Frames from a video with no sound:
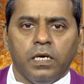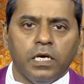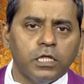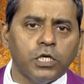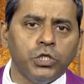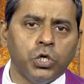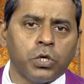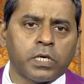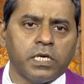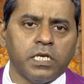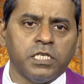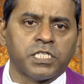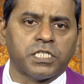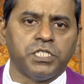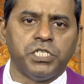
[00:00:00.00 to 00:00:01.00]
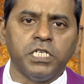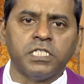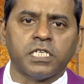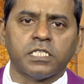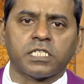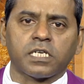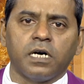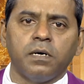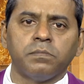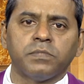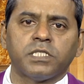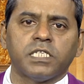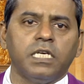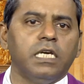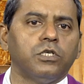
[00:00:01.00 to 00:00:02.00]
In the Eucharist, Jesus
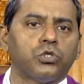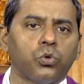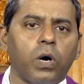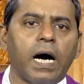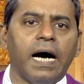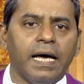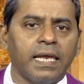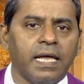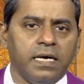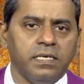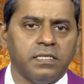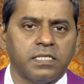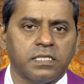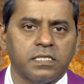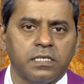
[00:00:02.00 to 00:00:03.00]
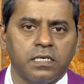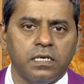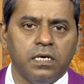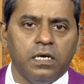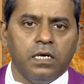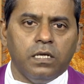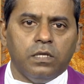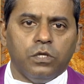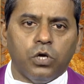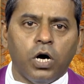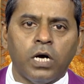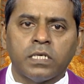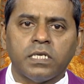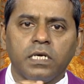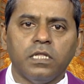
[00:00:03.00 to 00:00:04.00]
comes into our lives,
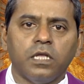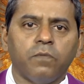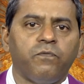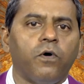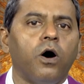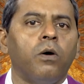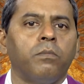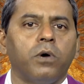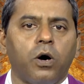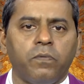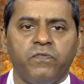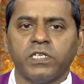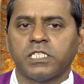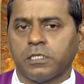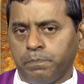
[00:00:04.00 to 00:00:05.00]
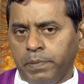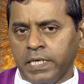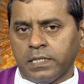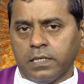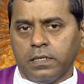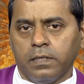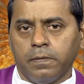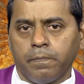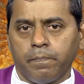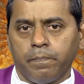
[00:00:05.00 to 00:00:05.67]
not in the form of a spittle